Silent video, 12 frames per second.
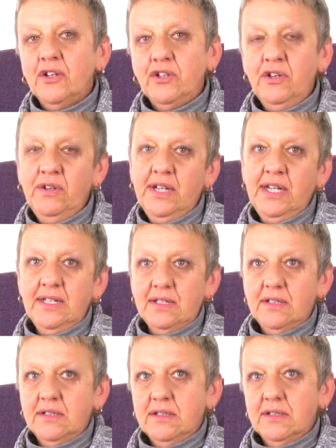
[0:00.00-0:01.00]
you need
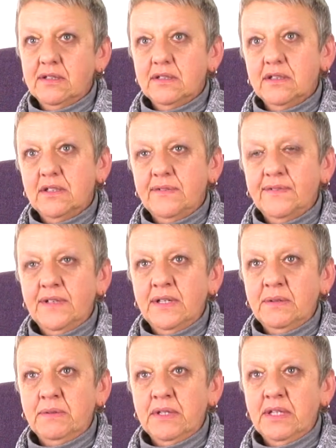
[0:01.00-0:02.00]
to
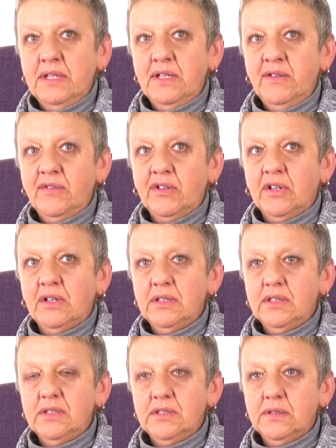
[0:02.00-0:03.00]
feel that you've
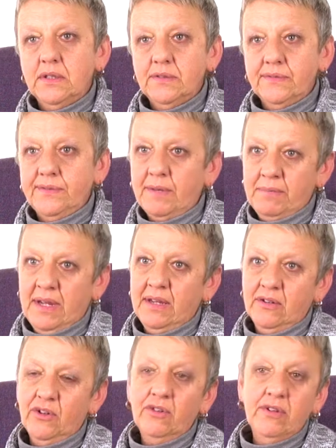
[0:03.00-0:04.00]
got family
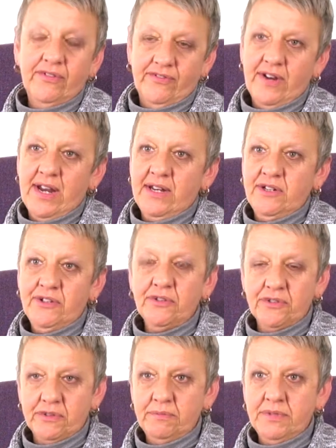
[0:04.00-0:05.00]
or a friend
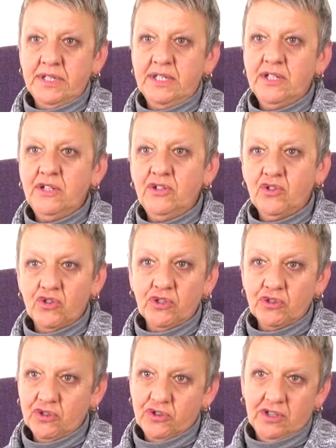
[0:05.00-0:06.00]
or somebody that you
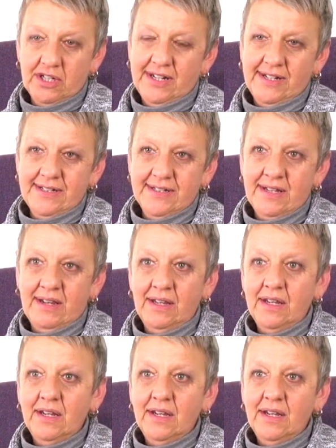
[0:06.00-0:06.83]
trust, let's say.